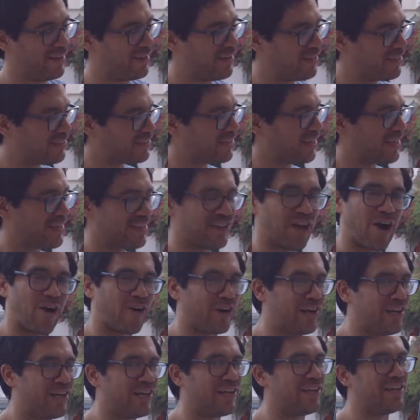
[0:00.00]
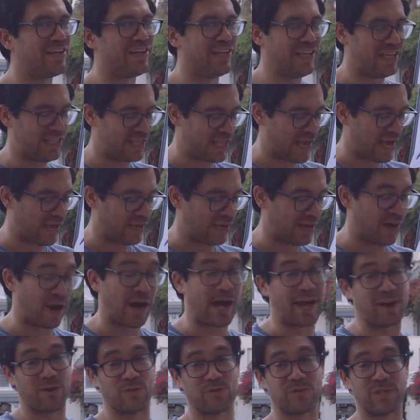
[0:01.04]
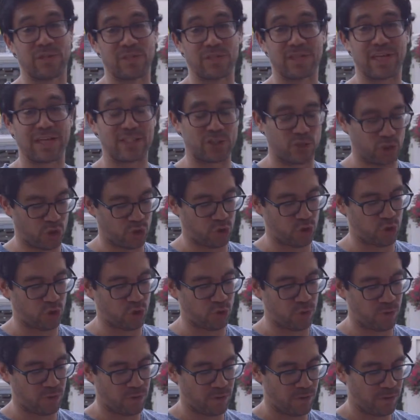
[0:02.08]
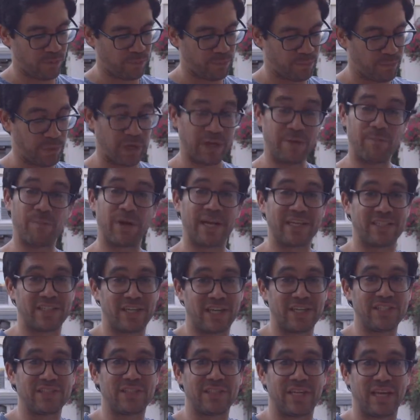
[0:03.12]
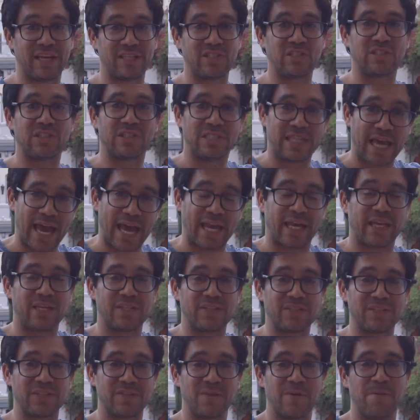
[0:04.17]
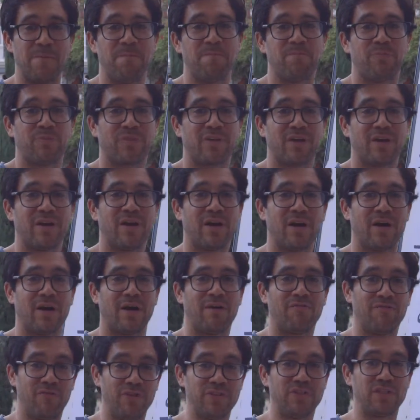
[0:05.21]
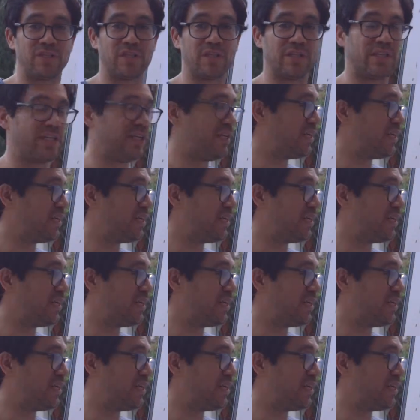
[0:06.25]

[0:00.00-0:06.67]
He's like, no, he didn't need that. Now, I don't think that's true, but Mike Tyson had status physically.